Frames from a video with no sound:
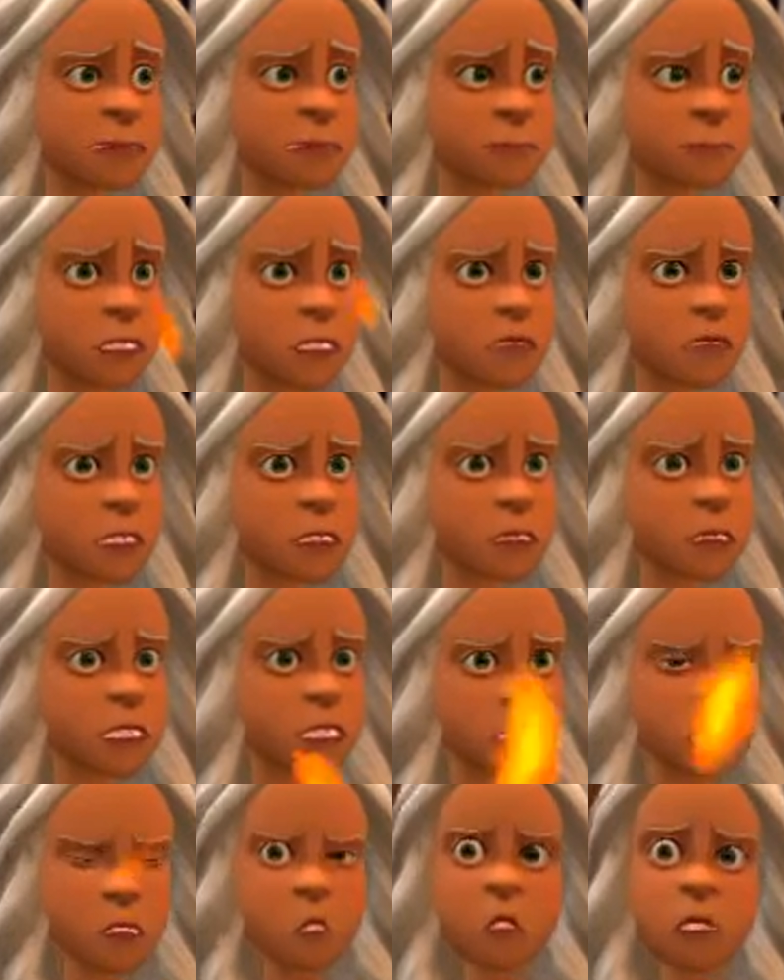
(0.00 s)
but if these are
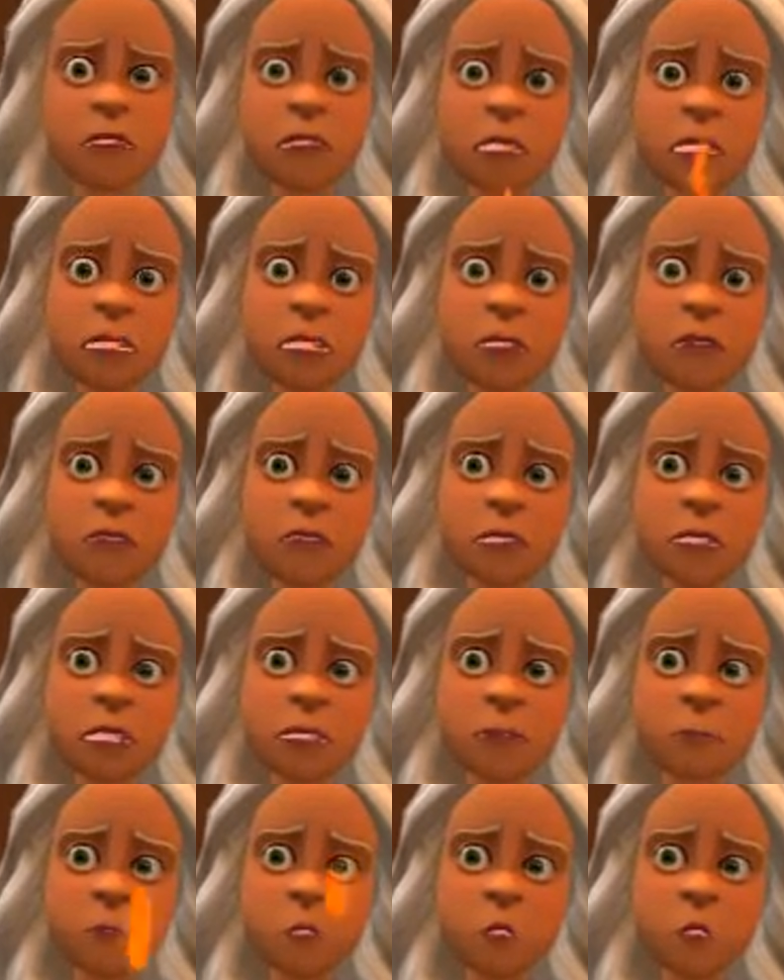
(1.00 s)
Call of Duty
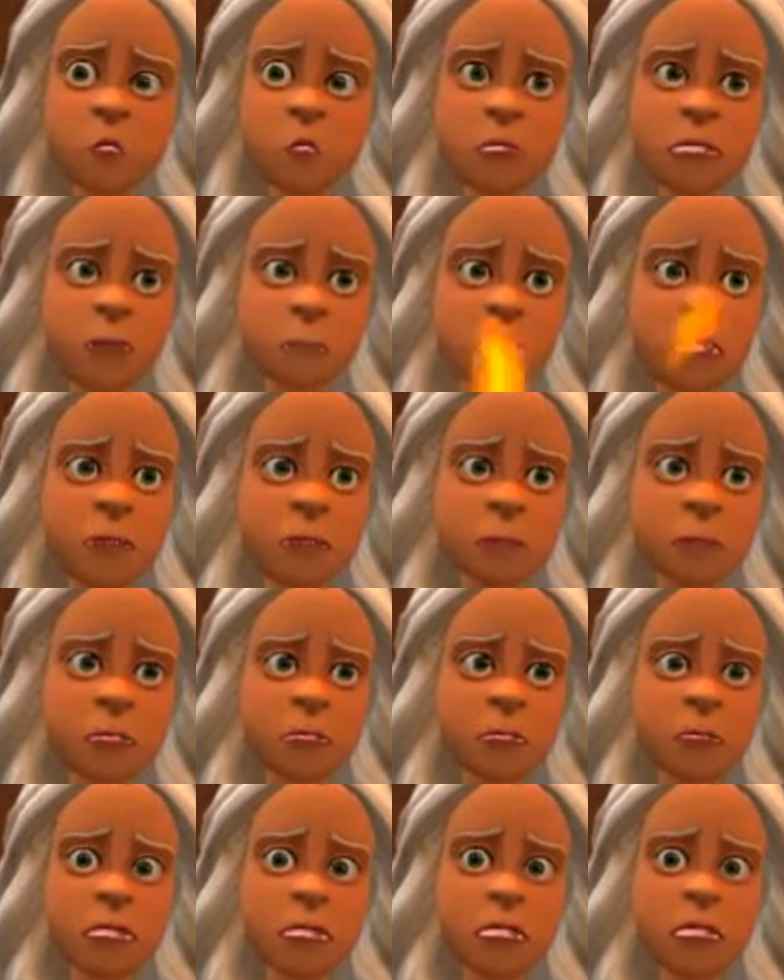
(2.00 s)
fanboys, we might be
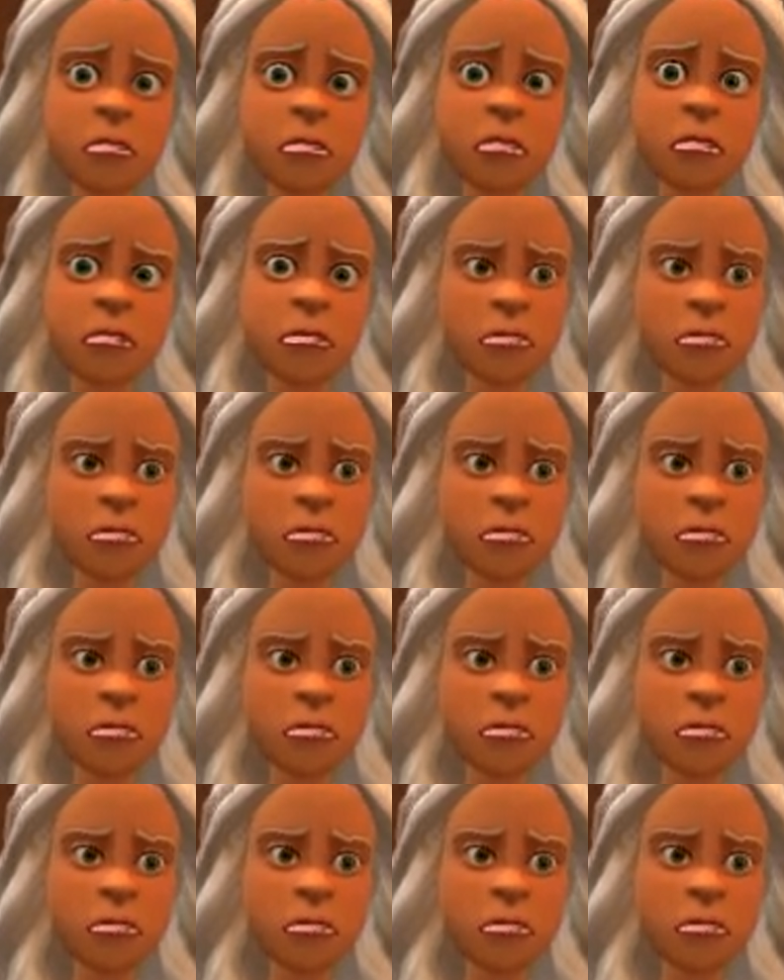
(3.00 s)
screwed.